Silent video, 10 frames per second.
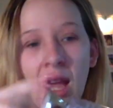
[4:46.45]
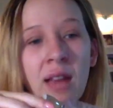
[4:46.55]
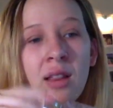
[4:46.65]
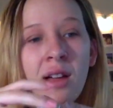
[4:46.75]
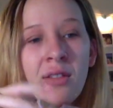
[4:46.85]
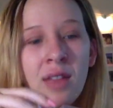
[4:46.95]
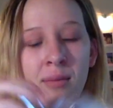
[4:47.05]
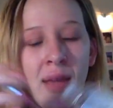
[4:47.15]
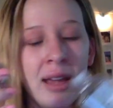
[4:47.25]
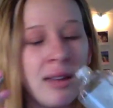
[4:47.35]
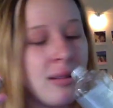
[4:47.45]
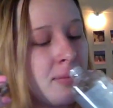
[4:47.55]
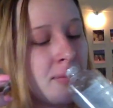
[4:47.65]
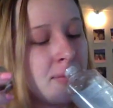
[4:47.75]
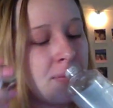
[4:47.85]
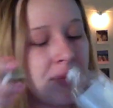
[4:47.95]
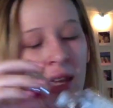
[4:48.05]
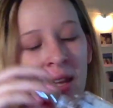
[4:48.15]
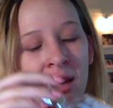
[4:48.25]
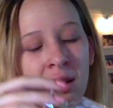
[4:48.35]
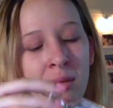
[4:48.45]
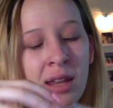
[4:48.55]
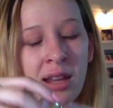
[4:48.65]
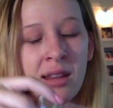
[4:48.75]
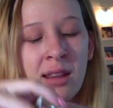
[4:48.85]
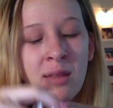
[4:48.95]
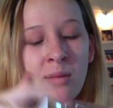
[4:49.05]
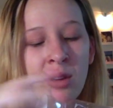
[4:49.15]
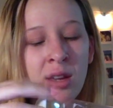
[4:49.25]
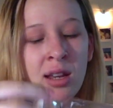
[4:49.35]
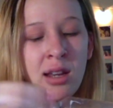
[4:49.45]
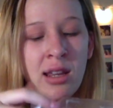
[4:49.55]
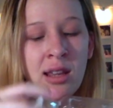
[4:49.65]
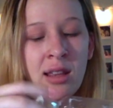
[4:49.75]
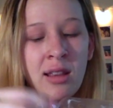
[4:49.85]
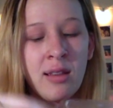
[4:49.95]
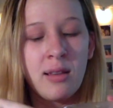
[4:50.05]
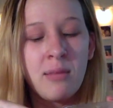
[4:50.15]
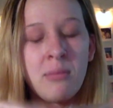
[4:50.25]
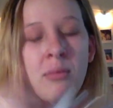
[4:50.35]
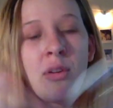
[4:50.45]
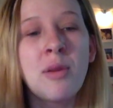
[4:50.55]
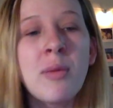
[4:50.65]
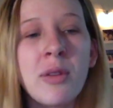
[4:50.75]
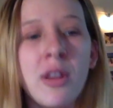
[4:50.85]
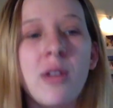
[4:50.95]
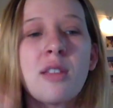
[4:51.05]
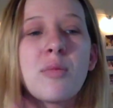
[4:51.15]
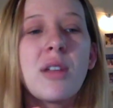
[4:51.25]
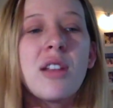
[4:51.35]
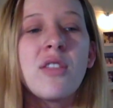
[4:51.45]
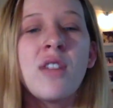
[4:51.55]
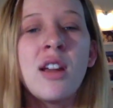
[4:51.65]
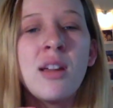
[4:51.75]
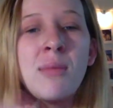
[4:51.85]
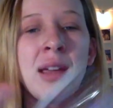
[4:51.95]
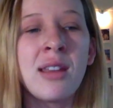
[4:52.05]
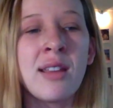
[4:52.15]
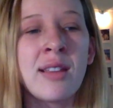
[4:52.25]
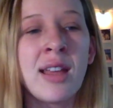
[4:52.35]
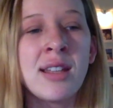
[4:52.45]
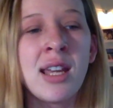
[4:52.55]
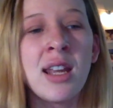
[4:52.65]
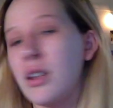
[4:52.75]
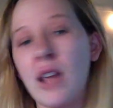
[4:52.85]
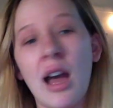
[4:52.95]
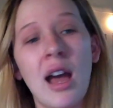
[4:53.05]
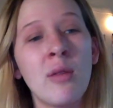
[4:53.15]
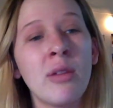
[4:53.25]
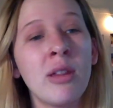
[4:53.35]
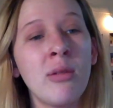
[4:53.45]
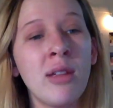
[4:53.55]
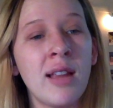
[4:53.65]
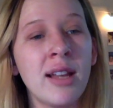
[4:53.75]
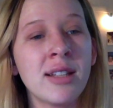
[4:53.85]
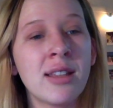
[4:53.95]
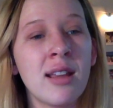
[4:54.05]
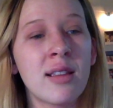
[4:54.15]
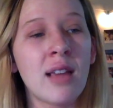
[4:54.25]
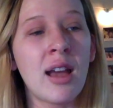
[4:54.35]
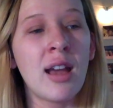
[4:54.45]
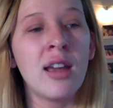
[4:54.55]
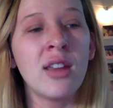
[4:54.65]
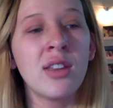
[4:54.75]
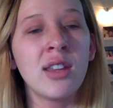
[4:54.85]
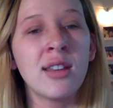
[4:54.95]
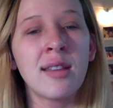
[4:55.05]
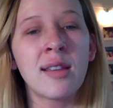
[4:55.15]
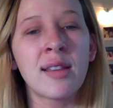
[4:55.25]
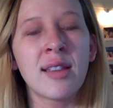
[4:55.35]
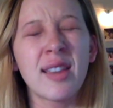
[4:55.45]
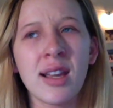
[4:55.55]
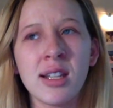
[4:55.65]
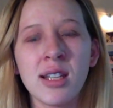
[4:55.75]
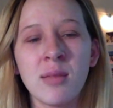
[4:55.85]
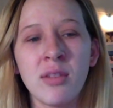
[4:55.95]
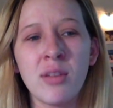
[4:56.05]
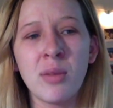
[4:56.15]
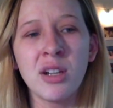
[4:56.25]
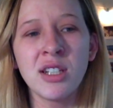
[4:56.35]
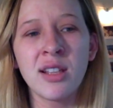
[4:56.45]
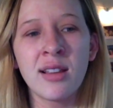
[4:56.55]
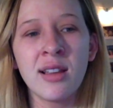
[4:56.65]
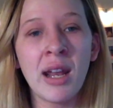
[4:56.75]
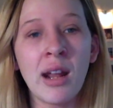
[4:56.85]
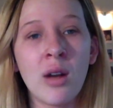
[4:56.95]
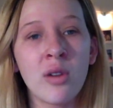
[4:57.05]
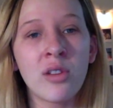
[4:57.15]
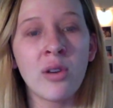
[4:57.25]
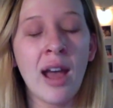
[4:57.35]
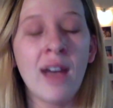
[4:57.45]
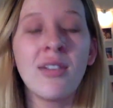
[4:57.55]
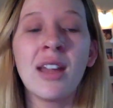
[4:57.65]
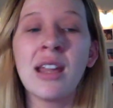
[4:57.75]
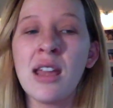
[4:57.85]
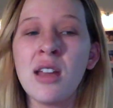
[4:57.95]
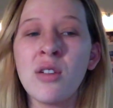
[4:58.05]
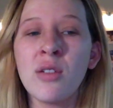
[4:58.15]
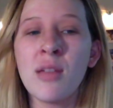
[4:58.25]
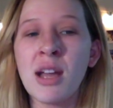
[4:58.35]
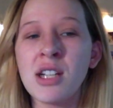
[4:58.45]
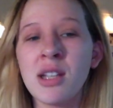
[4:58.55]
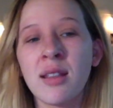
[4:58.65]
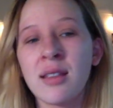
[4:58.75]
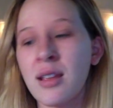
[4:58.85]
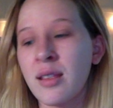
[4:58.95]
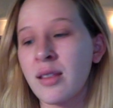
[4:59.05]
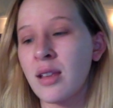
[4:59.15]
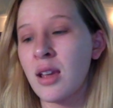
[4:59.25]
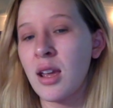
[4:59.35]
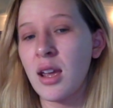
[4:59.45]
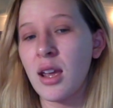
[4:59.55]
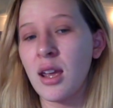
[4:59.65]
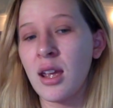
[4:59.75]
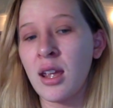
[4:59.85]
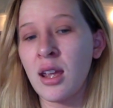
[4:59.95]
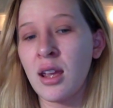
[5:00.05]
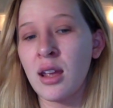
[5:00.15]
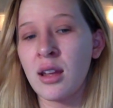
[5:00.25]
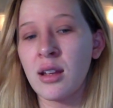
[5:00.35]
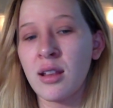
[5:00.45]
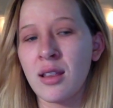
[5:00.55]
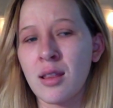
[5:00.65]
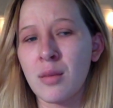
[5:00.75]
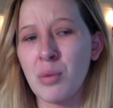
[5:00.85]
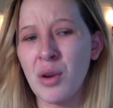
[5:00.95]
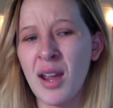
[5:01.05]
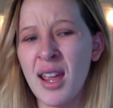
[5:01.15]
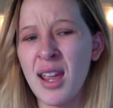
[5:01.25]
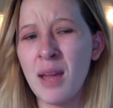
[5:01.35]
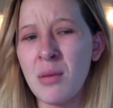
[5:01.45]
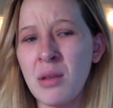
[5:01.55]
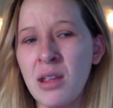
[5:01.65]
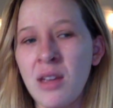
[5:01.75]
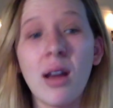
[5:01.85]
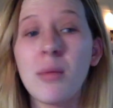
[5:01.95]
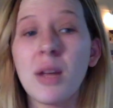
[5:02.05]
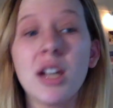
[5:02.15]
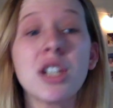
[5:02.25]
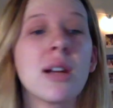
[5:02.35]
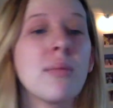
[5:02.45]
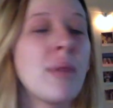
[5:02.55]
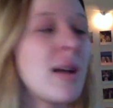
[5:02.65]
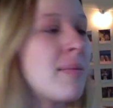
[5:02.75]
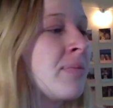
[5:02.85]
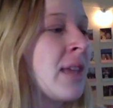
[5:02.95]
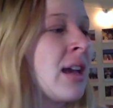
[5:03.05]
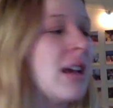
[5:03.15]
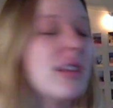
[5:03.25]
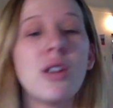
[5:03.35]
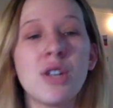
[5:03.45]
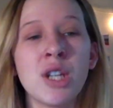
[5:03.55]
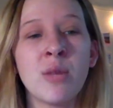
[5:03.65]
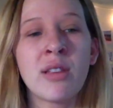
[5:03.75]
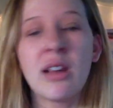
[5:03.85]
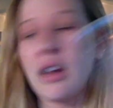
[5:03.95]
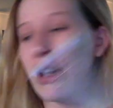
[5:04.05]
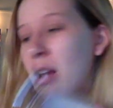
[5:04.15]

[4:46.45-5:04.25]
I love them. I, I can't complain. This one is most people know this, but it's very manly scented. Yeah, I really, really liked this. I think this is the second time I repurchased this. I also have a candle that matches this and a spray, I believe. I'm not sure, but the lotion was good.